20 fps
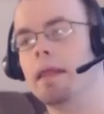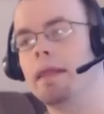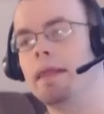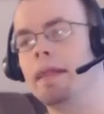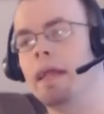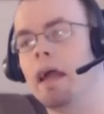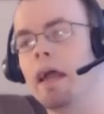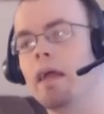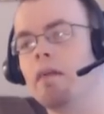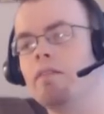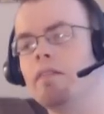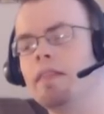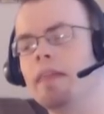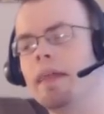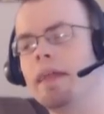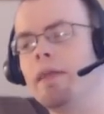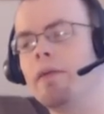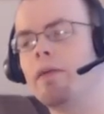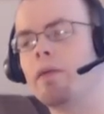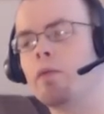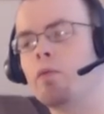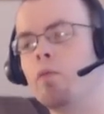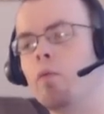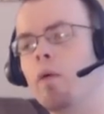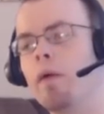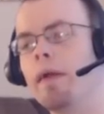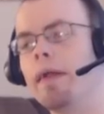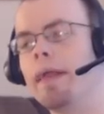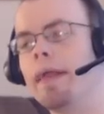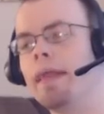yeah, everything you could
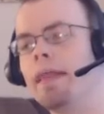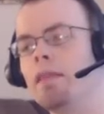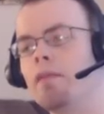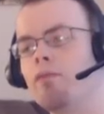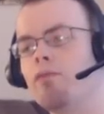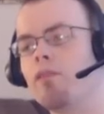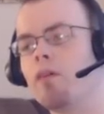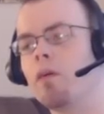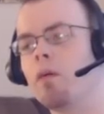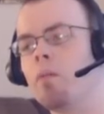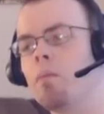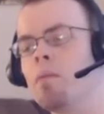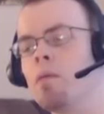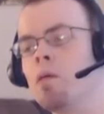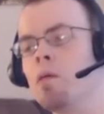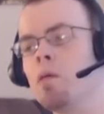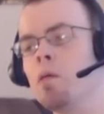want in the film